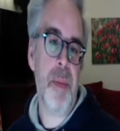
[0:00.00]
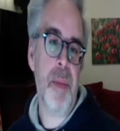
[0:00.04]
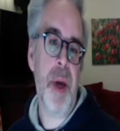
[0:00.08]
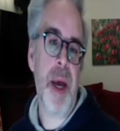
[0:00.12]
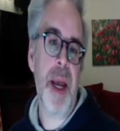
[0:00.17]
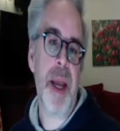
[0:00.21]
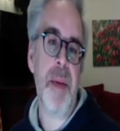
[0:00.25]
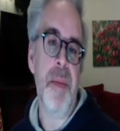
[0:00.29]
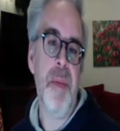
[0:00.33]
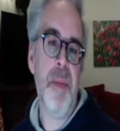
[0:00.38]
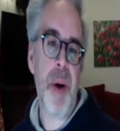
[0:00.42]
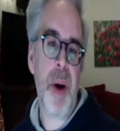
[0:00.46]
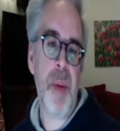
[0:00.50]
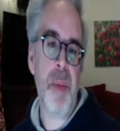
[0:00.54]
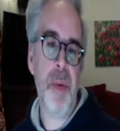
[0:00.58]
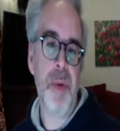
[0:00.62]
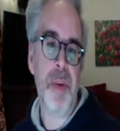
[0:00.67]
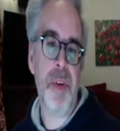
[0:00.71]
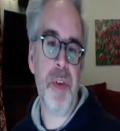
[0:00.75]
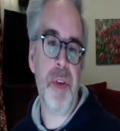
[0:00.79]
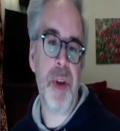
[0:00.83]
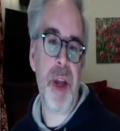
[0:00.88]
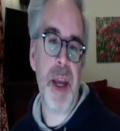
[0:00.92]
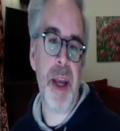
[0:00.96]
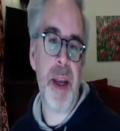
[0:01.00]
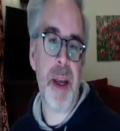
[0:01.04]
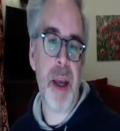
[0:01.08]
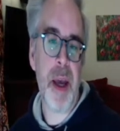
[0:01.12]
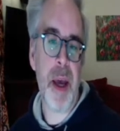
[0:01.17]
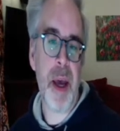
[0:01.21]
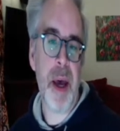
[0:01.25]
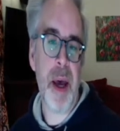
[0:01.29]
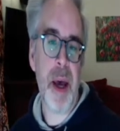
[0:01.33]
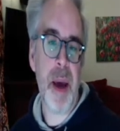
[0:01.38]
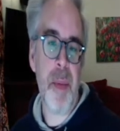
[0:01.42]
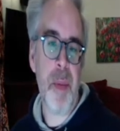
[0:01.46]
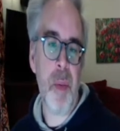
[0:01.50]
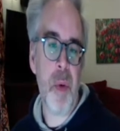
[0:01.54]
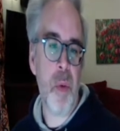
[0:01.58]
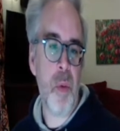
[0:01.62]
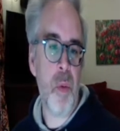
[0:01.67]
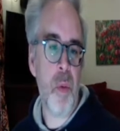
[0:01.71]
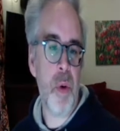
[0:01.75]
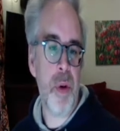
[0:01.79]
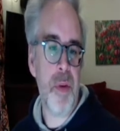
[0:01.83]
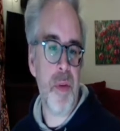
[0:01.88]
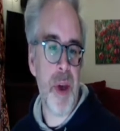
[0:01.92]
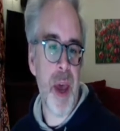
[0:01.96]
bubble snake
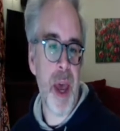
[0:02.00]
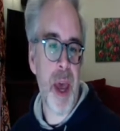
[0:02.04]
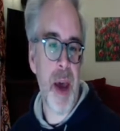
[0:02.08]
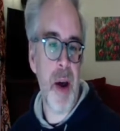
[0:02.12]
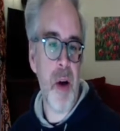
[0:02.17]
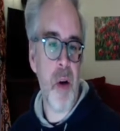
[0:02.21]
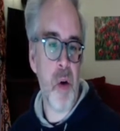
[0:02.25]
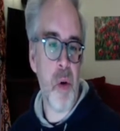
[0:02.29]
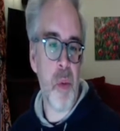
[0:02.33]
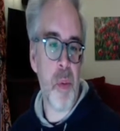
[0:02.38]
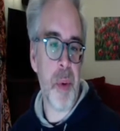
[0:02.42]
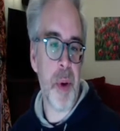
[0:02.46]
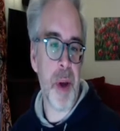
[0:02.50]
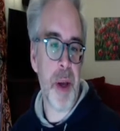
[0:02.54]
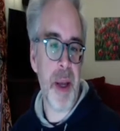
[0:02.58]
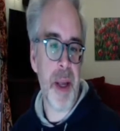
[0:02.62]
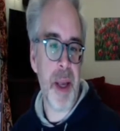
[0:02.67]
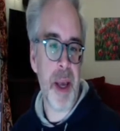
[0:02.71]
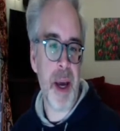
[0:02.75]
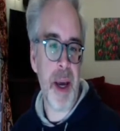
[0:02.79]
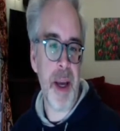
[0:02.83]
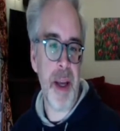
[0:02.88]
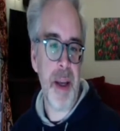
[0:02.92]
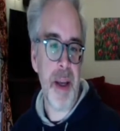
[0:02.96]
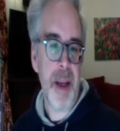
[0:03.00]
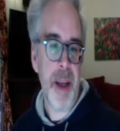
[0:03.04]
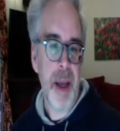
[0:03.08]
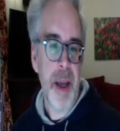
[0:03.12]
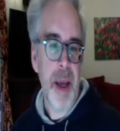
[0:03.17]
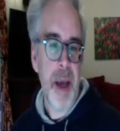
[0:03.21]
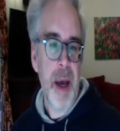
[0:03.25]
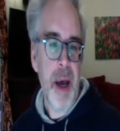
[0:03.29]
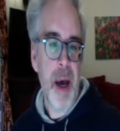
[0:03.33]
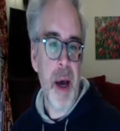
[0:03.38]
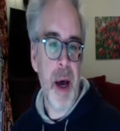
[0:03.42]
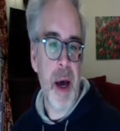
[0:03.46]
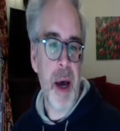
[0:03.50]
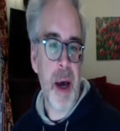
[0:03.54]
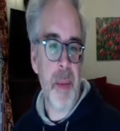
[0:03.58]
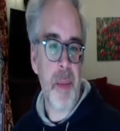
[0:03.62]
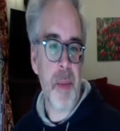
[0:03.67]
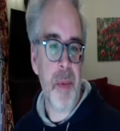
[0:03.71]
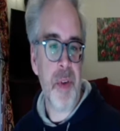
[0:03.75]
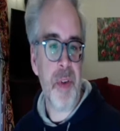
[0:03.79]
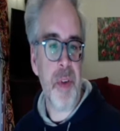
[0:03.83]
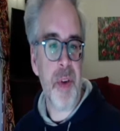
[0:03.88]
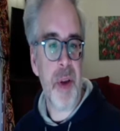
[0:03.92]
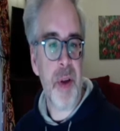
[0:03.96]
with help? Okay.
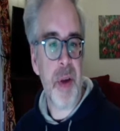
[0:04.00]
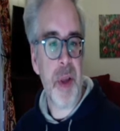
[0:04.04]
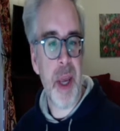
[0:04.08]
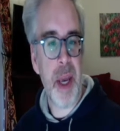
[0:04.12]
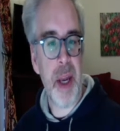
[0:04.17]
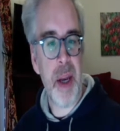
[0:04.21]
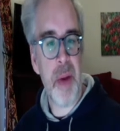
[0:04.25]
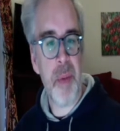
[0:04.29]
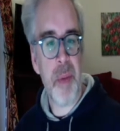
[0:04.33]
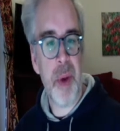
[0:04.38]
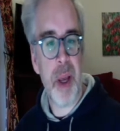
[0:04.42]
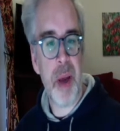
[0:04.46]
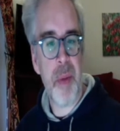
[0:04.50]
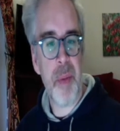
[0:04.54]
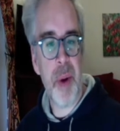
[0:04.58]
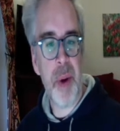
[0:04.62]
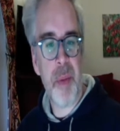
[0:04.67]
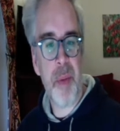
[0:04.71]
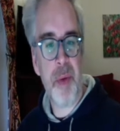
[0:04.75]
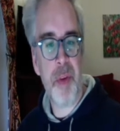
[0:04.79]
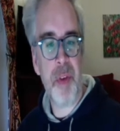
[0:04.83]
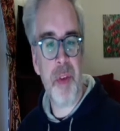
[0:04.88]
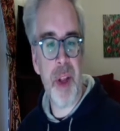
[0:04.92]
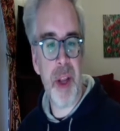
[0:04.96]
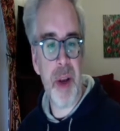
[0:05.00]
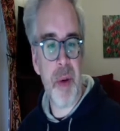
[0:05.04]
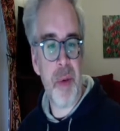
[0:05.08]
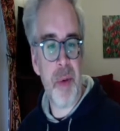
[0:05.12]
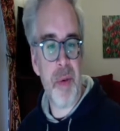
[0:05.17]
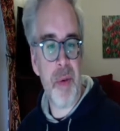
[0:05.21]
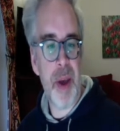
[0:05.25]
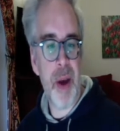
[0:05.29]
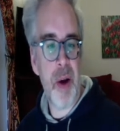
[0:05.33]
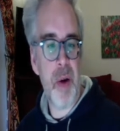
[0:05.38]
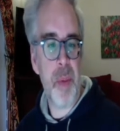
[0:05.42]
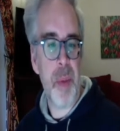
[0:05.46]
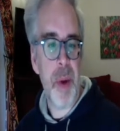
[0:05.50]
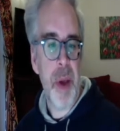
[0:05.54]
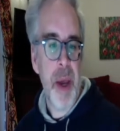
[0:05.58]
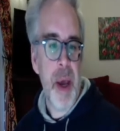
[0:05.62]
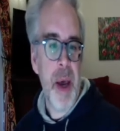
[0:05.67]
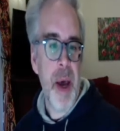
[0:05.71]
So can you make a bubble snake with help?